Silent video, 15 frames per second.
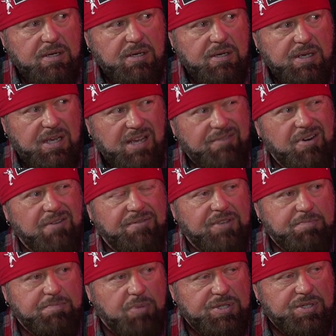even if
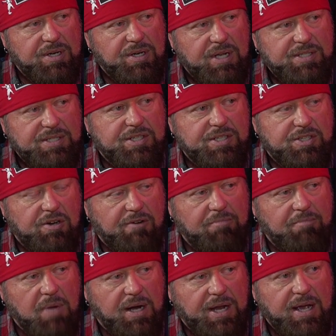this person does deserve
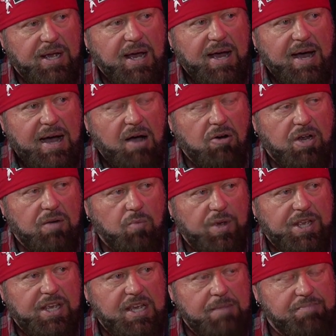money, how can we
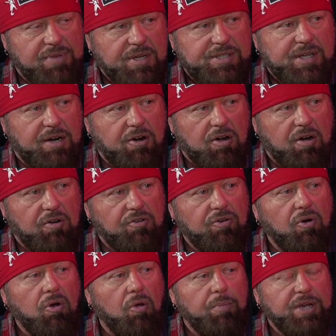keep this under
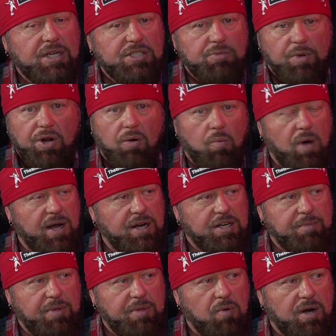control? Because we don't want it to
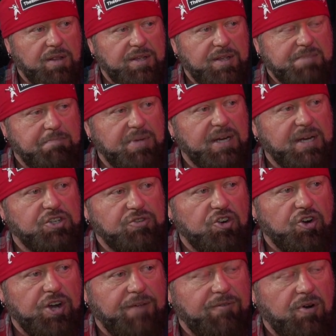be one of these big
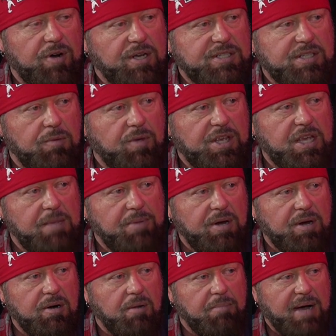jury verdicts that we keep
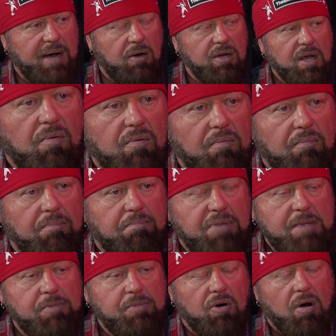hearing about.
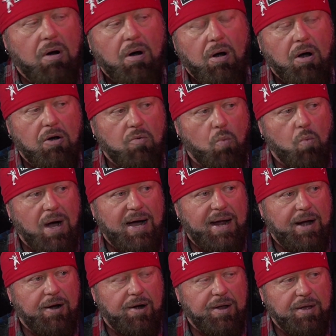People are
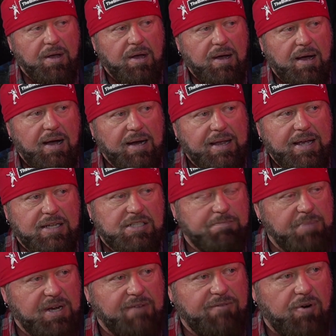hardwired against
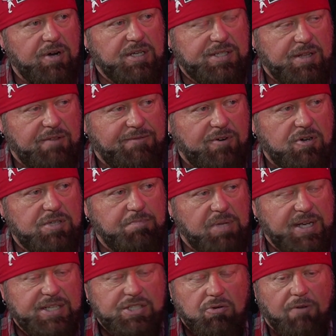big verdicts in the first
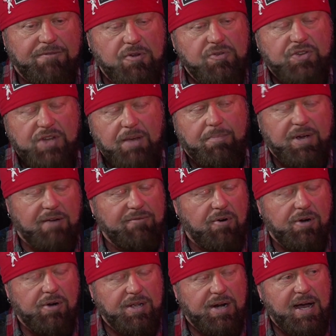place. So if you see a big
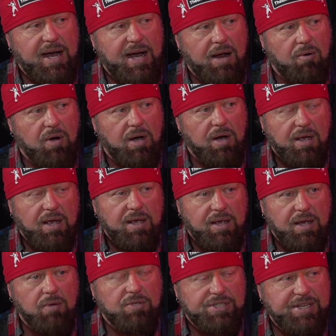verdict in Iowa,
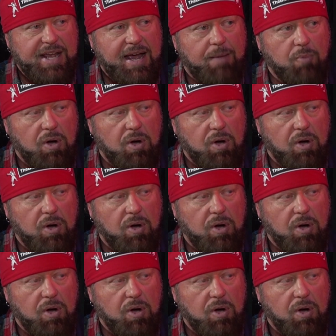it was damn well